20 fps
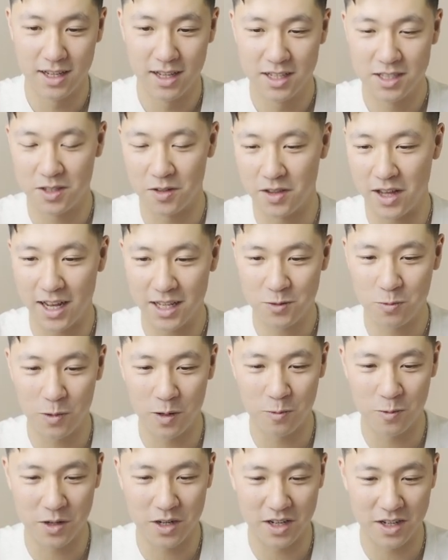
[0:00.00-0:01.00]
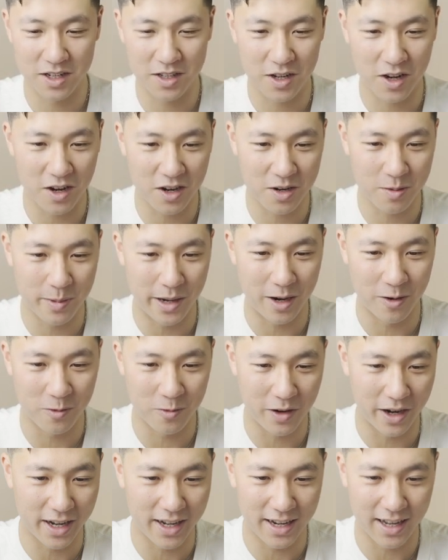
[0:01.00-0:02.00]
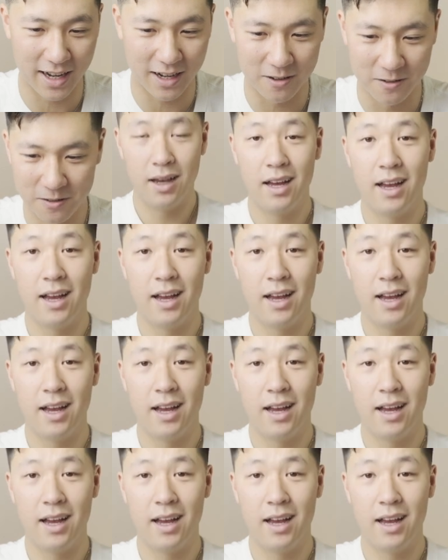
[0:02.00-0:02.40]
So that's what we're gonna talk about right now.